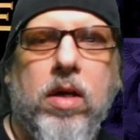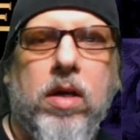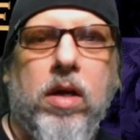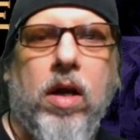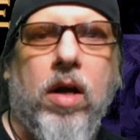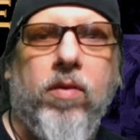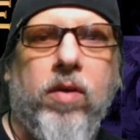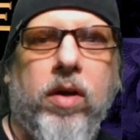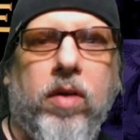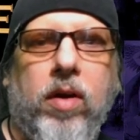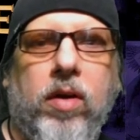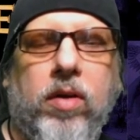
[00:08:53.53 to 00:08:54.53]
hovering
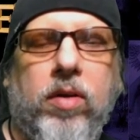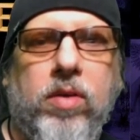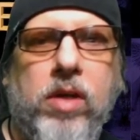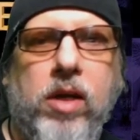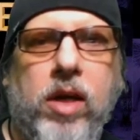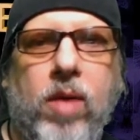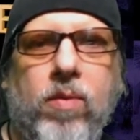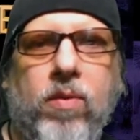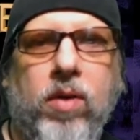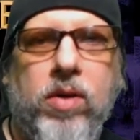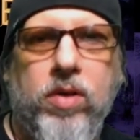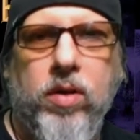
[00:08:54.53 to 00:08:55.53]
around 3 a.m.
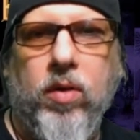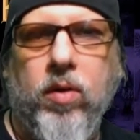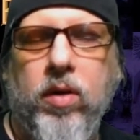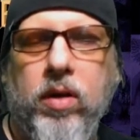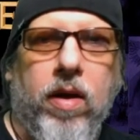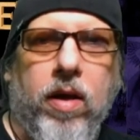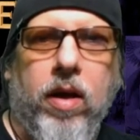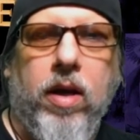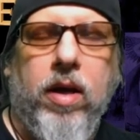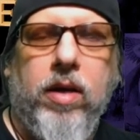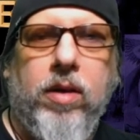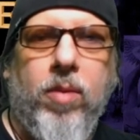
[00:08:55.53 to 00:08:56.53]
for children.
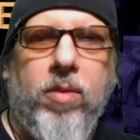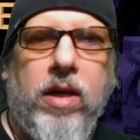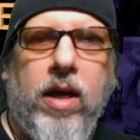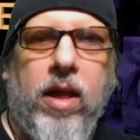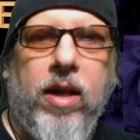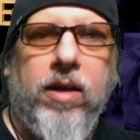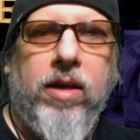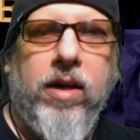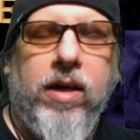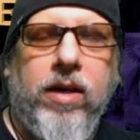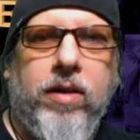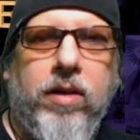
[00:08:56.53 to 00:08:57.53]
Some of the other
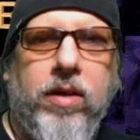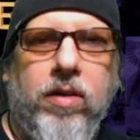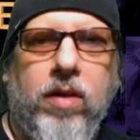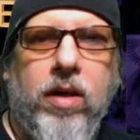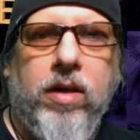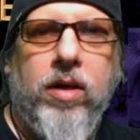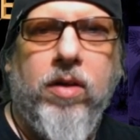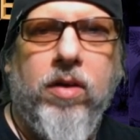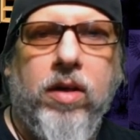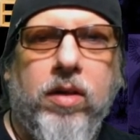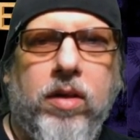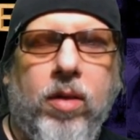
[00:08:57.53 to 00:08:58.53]
things to do,
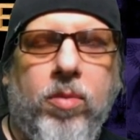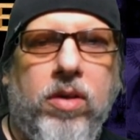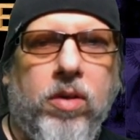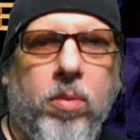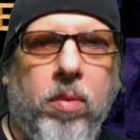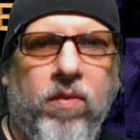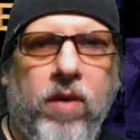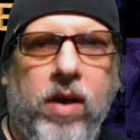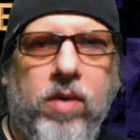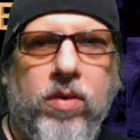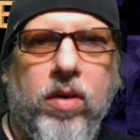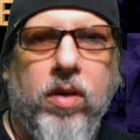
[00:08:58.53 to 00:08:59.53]
and some of these are
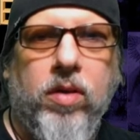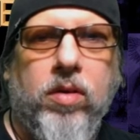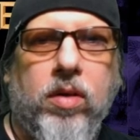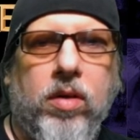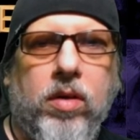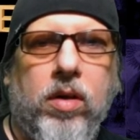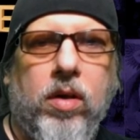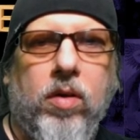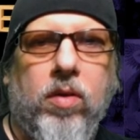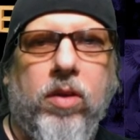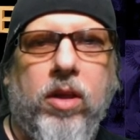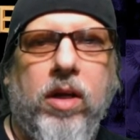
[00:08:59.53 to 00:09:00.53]
preventions and,
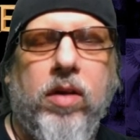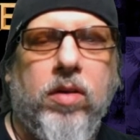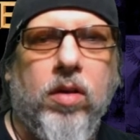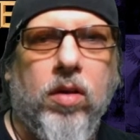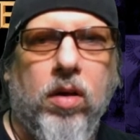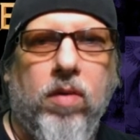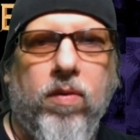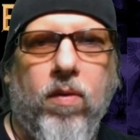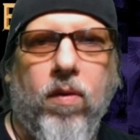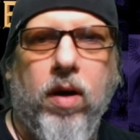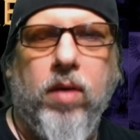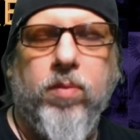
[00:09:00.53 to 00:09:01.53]
things to look
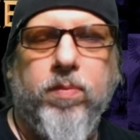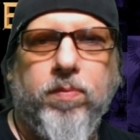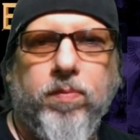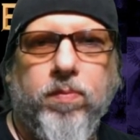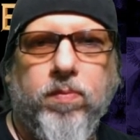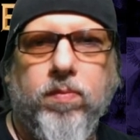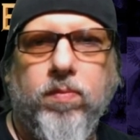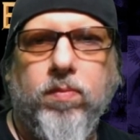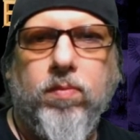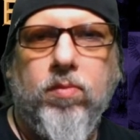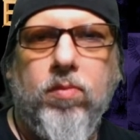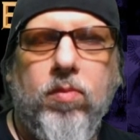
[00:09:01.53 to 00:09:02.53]
for,
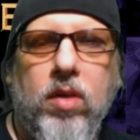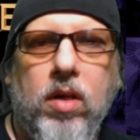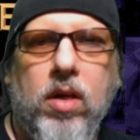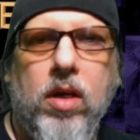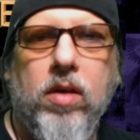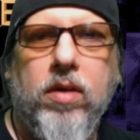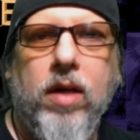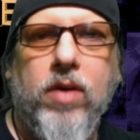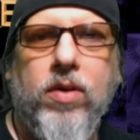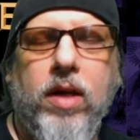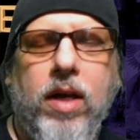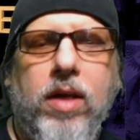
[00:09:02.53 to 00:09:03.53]
is
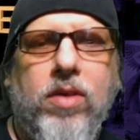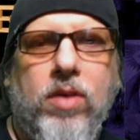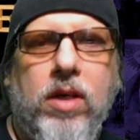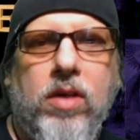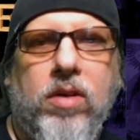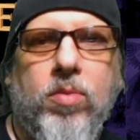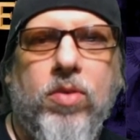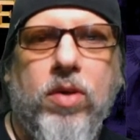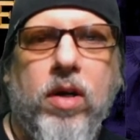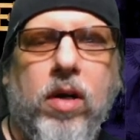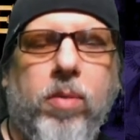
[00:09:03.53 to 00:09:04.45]
that you can't teach them generic